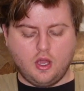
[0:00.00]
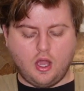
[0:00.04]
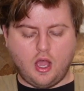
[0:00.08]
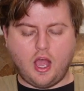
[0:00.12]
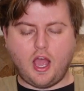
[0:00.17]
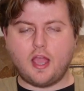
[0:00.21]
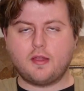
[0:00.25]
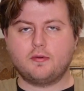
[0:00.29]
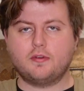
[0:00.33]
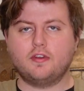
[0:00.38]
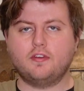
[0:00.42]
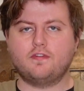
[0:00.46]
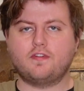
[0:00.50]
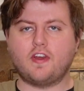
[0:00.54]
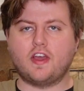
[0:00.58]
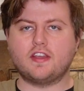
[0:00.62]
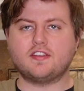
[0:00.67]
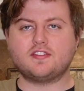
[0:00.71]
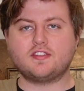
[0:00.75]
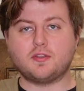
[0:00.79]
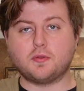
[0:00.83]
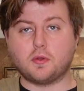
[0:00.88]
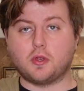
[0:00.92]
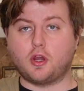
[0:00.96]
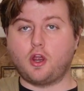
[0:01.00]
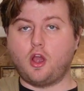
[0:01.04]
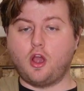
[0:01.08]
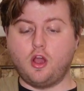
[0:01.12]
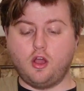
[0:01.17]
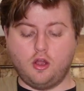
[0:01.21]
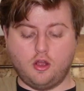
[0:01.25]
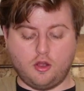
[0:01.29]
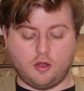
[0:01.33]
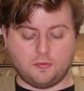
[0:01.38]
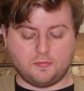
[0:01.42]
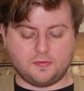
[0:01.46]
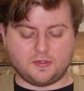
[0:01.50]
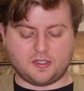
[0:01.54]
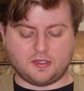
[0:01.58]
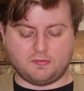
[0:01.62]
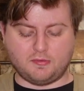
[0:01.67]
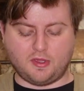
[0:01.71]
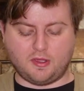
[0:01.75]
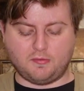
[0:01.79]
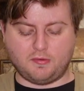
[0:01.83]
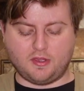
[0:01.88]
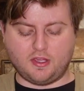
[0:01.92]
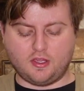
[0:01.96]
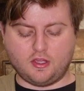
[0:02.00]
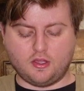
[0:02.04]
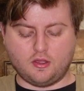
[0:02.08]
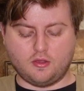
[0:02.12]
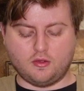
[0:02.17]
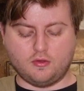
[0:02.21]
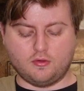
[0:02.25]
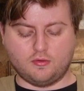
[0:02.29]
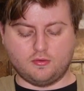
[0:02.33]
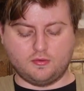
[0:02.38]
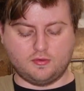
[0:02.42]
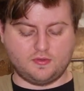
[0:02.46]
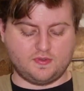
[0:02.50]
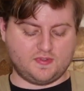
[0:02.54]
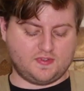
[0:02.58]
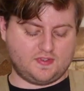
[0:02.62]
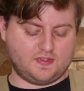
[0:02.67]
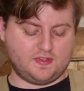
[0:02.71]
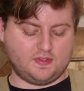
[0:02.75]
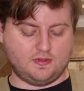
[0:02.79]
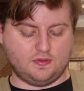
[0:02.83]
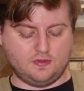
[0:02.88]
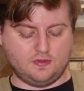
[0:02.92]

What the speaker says: I would advise you at home to maybe use